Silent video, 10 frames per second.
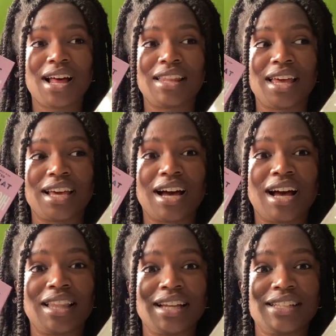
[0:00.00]
Like,
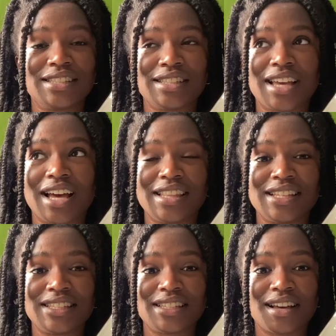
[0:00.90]
I liked, they had
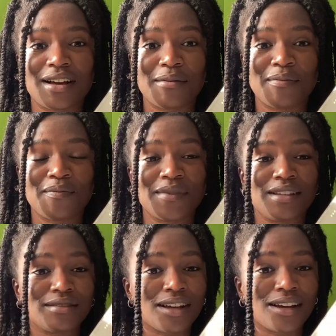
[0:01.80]
this
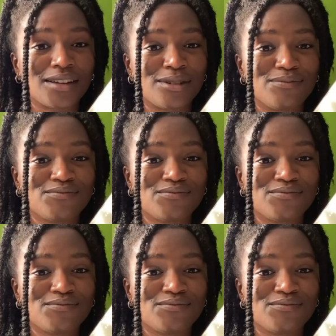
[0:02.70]
inside